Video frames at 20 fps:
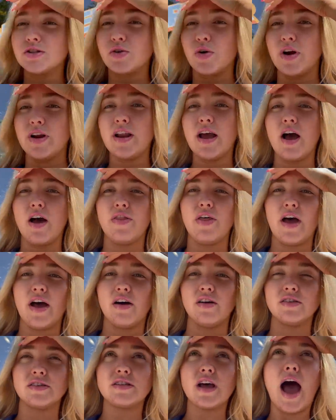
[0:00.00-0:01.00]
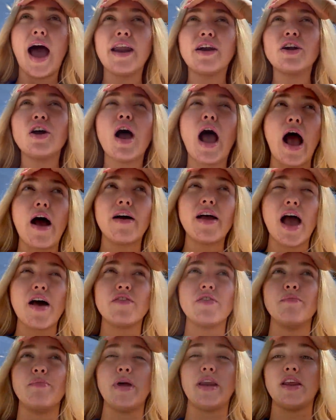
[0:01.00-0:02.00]
going to Health House. I don't know how I
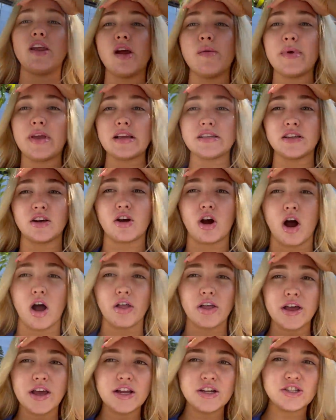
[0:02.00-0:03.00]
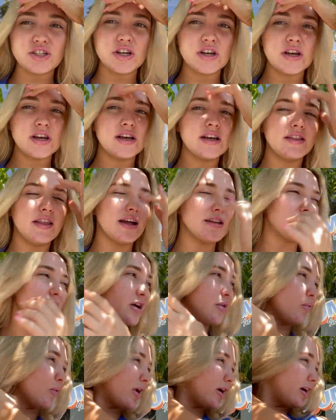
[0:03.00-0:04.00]
haven't been here because in college, that's like
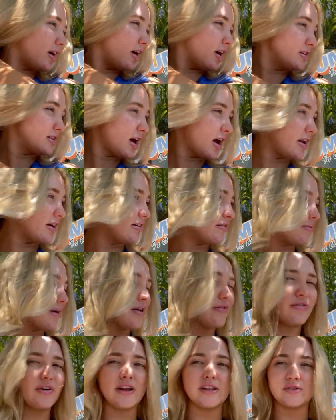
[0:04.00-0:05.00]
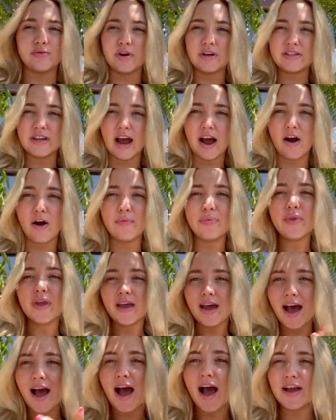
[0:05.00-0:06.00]
where a ton of my friends worked out.
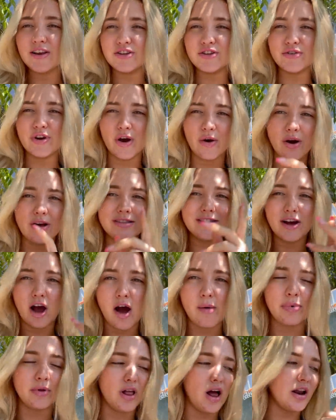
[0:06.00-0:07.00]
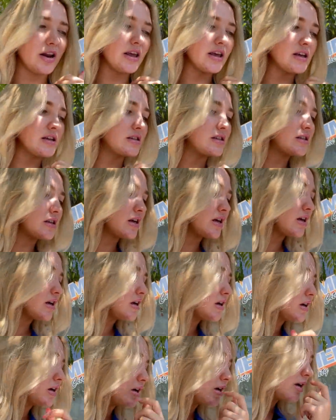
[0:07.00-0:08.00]
I do know, it's hot Pilates. This
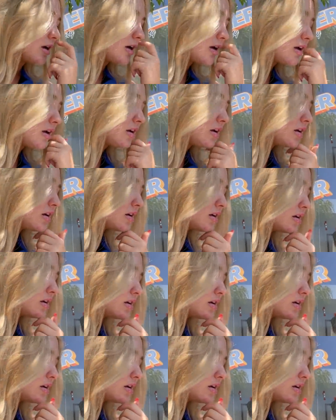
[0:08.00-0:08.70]
might be the one that always